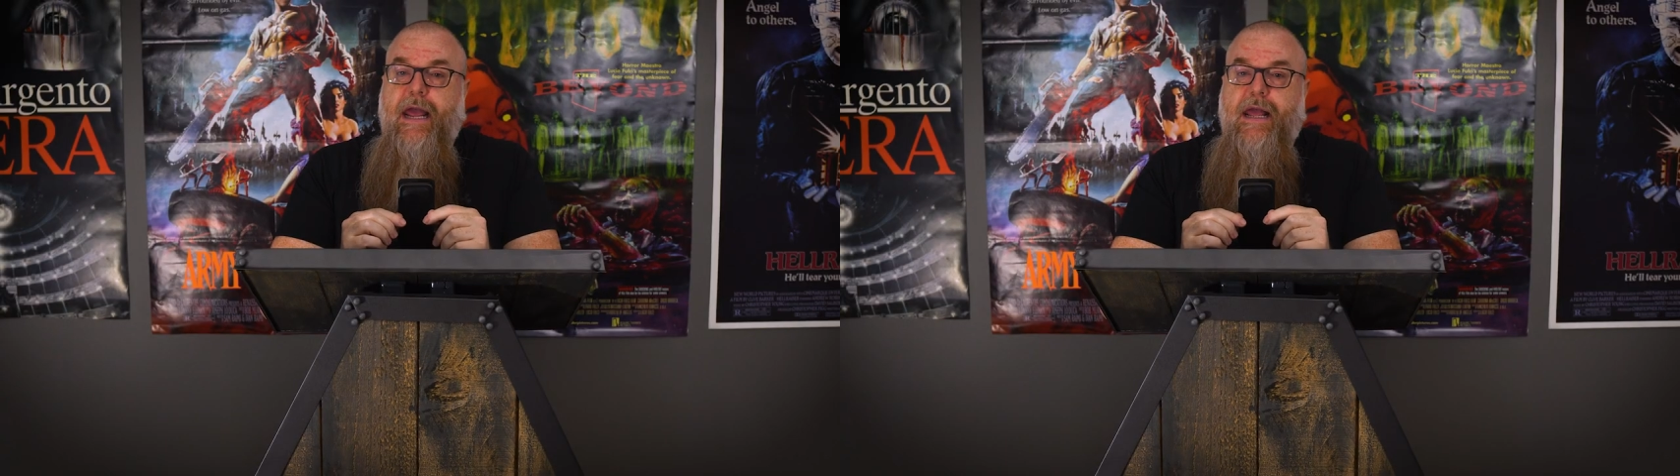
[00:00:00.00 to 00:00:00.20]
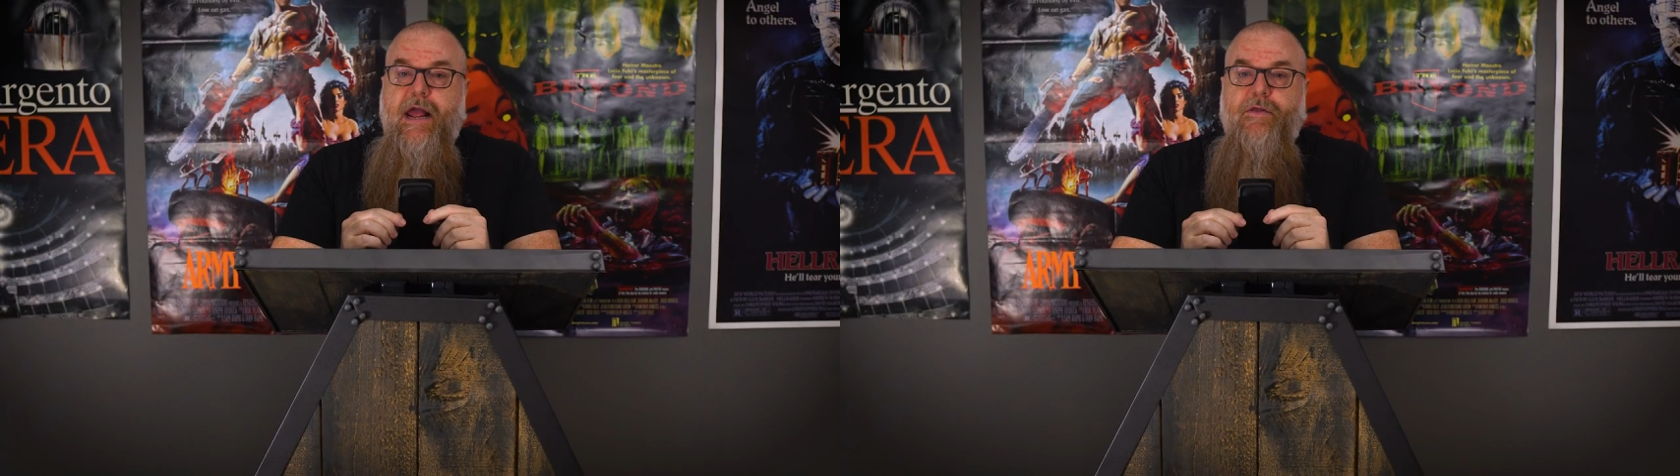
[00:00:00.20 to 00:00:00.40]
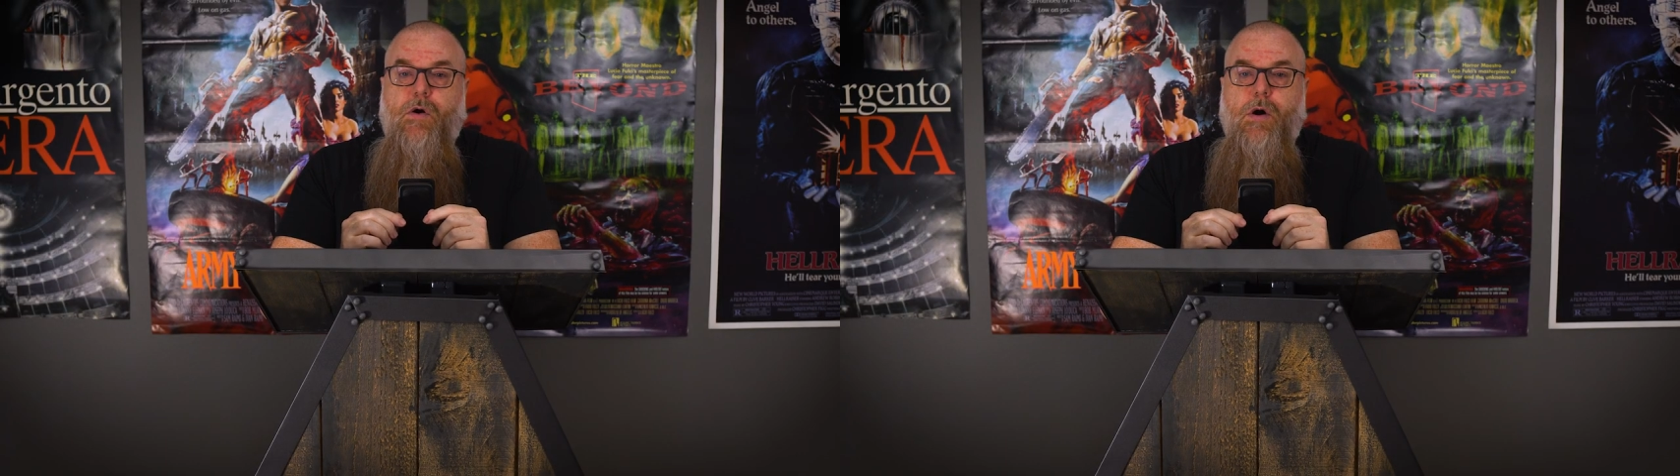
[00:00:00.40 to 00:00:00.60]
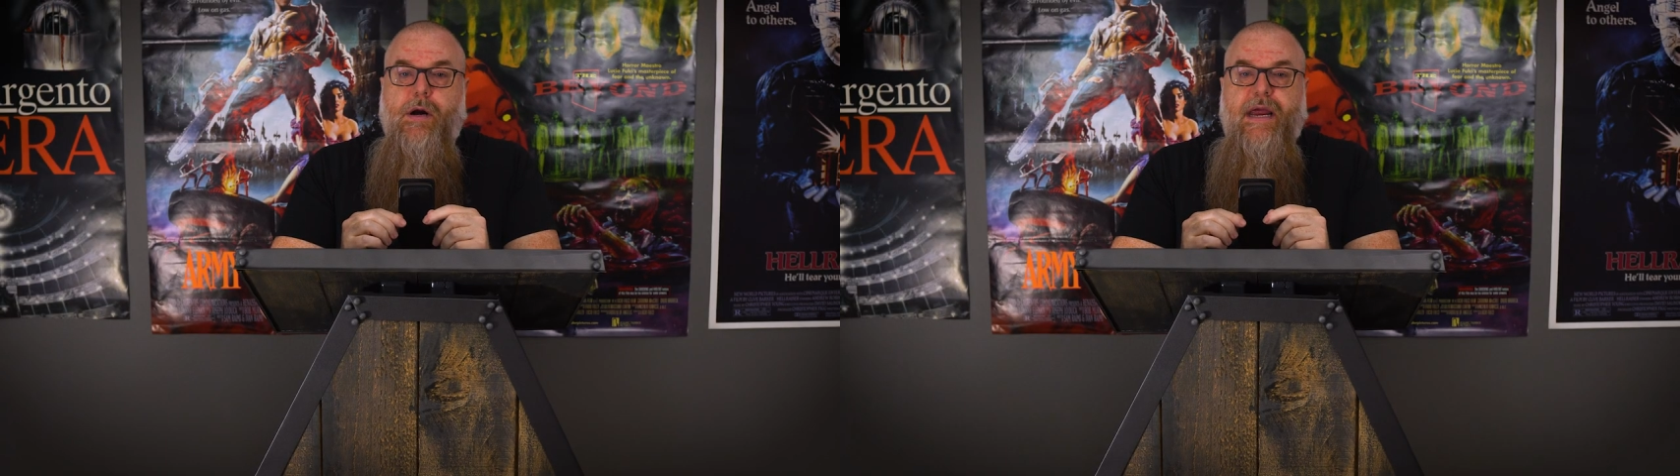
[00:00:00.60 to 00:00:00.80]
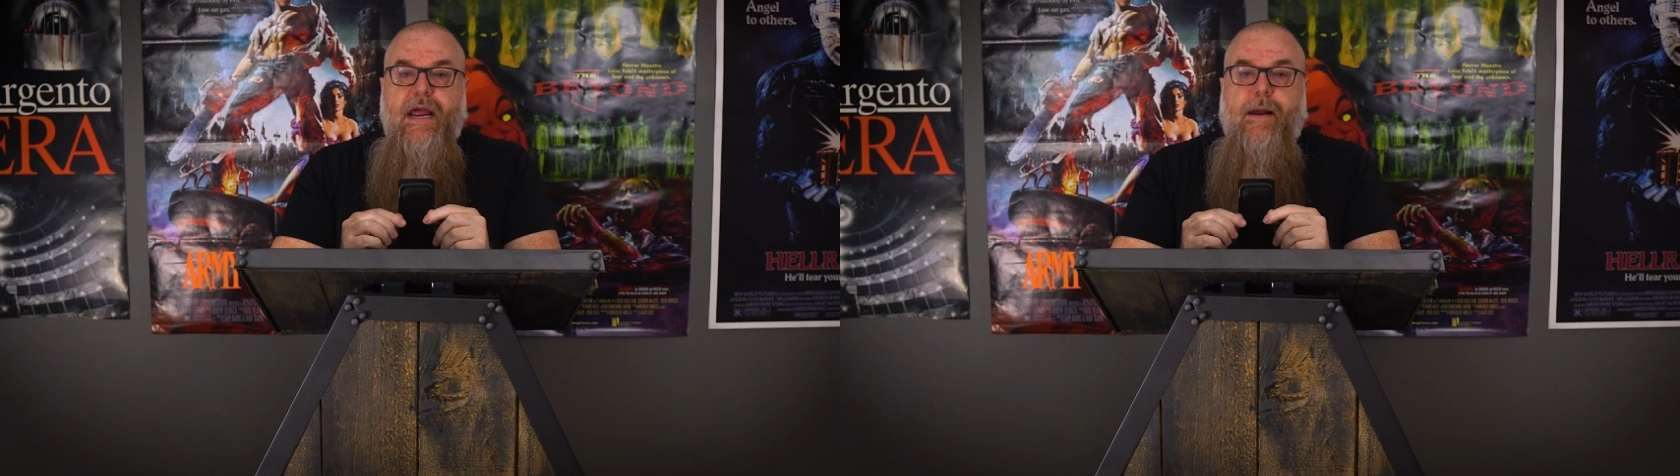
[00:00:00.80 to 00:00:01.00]
aka The
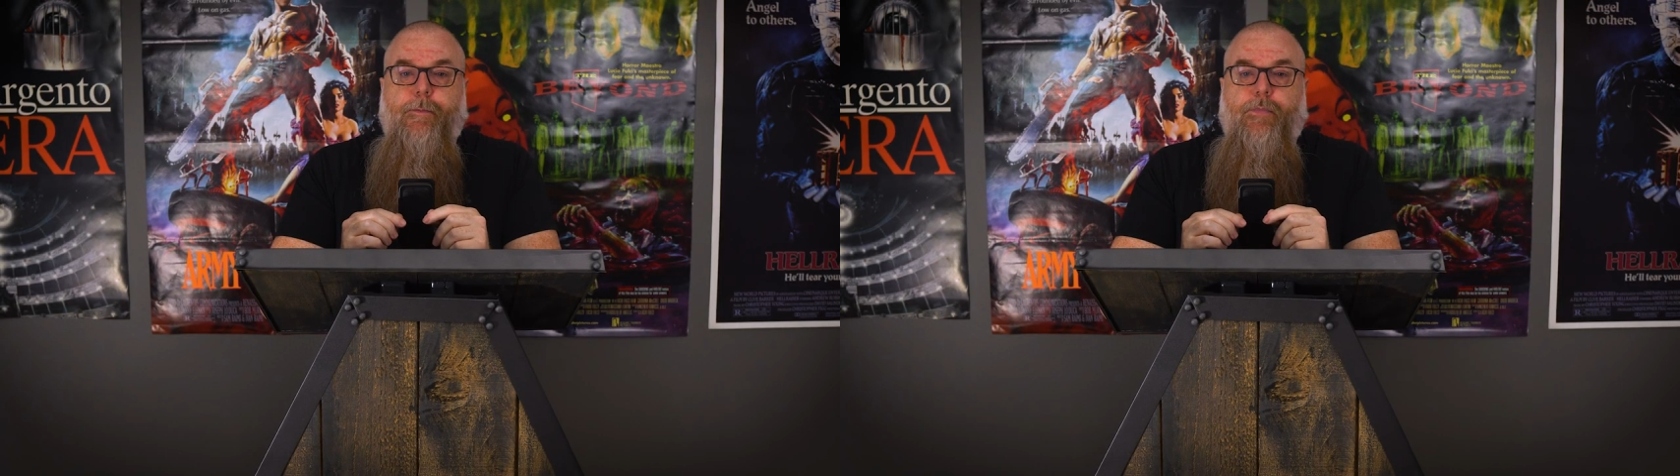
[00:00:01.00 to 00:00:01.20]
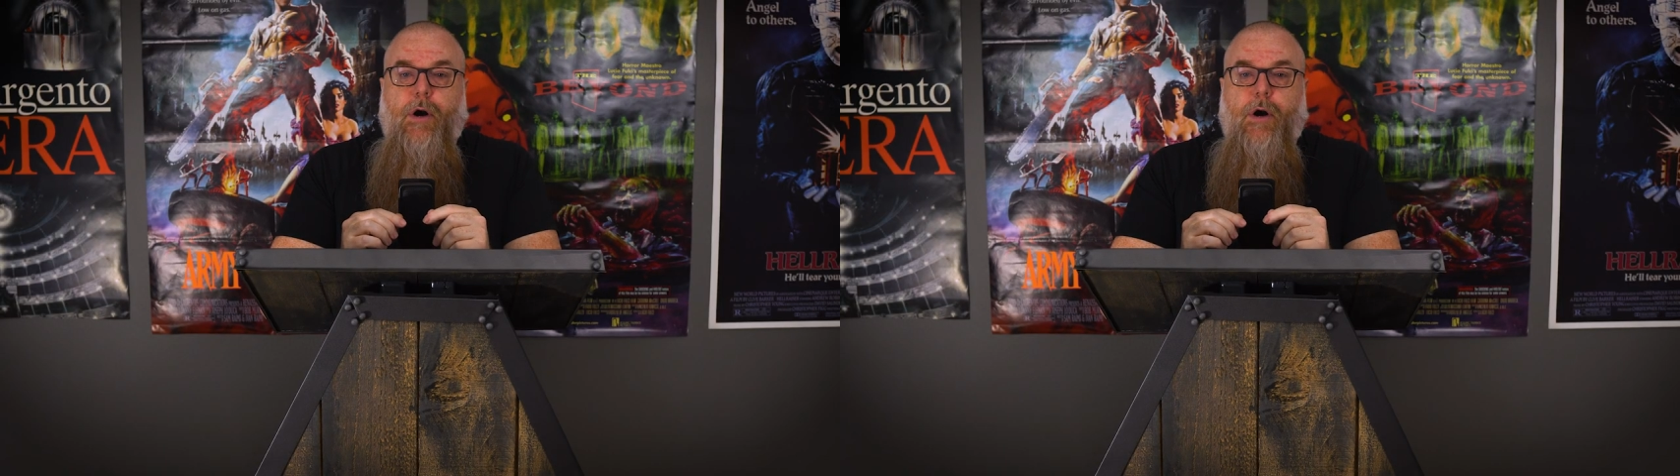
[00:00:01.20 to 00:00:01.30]
Horror Geek,